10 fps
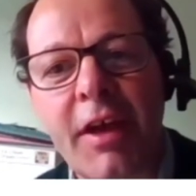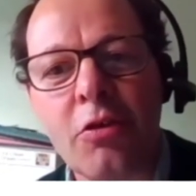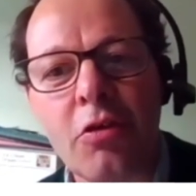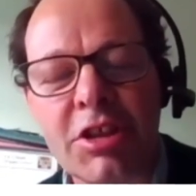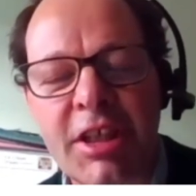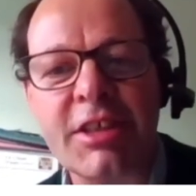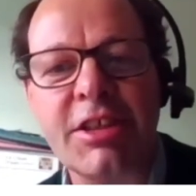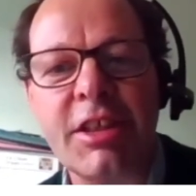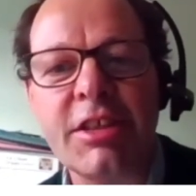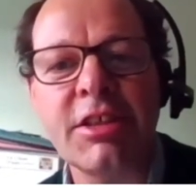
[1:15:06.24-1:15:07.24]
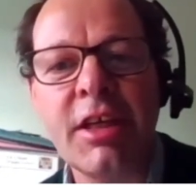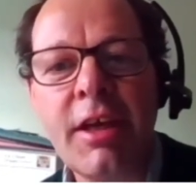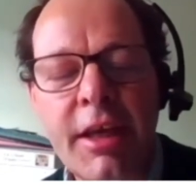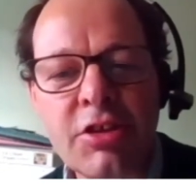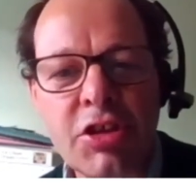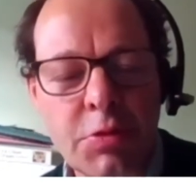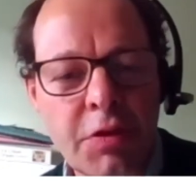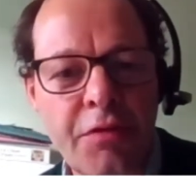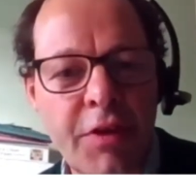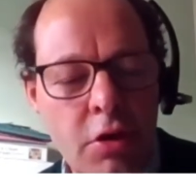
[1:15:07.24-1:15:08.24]
of that knowledge assets in
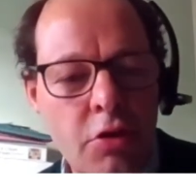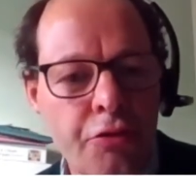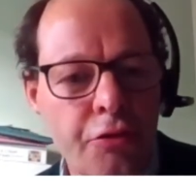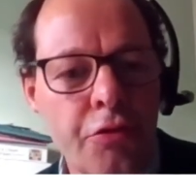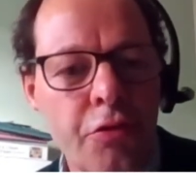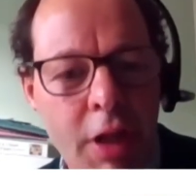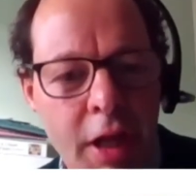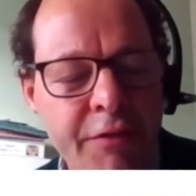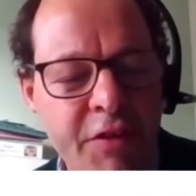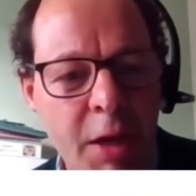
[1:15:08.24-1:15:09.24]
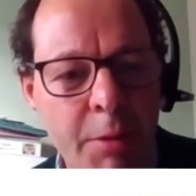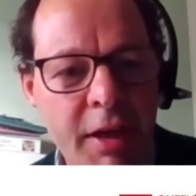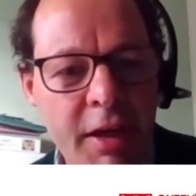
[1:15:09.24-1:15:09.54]
terms of the accrued lifetime